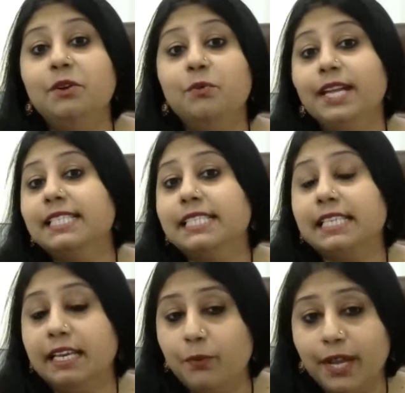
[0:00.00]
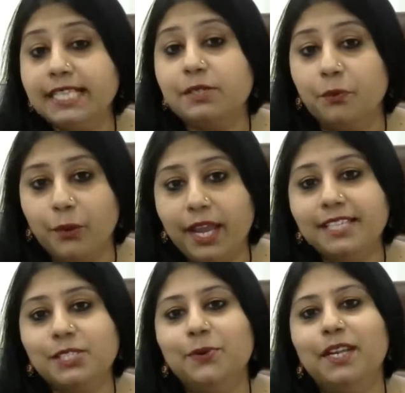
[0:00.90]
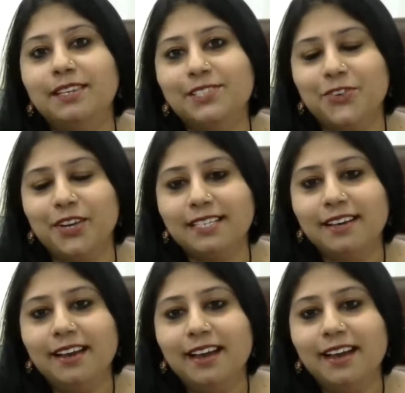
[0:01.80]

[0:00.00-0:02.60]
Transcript: invents ways to illustrate